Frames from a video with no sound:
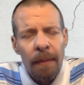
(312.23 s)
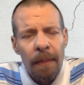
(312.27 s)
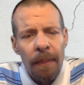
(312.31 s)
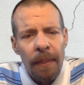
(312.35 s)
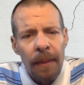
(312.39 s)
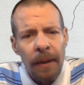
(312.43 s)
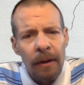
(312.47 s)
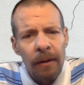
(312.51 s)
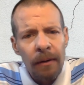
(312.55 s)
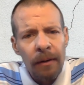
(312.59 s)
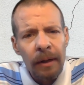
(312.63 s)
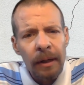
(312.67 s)

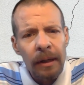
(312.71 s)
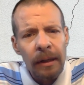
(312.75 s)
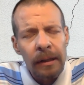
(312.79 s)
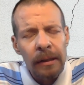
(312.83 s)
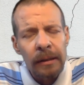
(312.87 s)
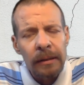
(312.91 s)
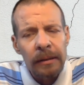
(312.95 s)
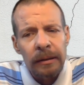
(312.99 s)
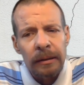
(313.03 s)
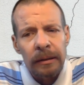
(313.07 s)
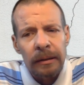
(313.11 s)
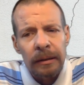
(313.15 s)
there
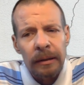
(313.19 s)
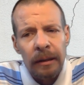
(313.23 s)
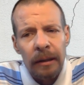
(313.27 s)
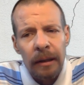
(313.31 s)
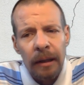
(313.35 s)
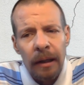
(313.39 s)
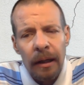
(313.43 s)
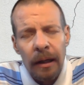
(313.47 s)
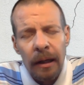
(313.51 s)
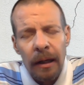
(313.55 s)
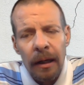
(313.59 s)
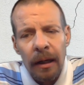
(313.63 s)
is
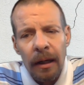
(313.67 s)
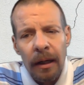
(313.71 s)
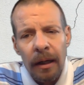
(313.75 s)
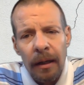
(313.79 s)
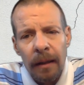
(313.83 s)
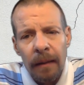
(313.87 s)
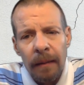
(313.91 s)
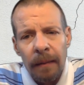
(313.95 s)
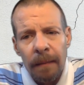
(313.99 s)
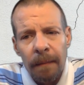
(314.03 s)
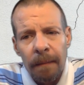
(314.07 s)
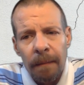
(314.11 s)

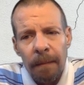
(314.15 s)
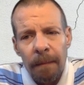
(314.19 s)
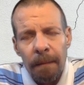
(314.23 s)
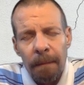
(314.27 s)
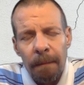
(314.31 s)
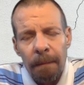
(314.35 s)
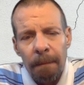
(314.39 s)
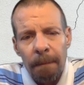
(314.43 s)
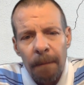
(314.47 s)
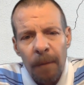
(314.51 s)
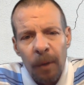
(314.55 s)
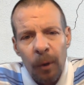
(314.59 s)
a
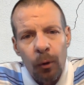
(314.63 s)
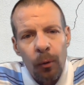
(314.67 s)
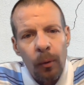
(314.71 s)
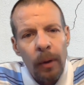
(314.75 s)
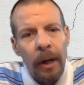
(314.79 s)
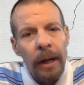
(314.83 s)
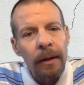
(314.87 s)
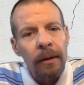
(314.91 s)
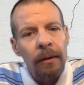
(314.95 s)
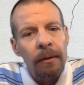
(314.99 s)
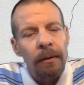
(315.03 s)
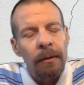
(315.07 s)

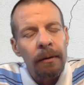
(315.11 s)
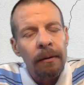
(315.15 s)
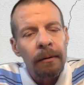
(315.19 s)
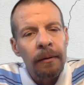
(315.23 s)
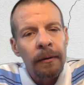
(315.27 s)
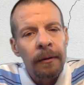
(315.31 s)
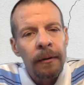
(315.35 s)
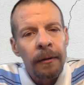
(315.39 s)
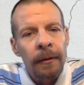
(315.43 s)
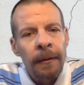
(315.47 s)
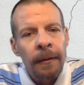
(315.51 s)
greater,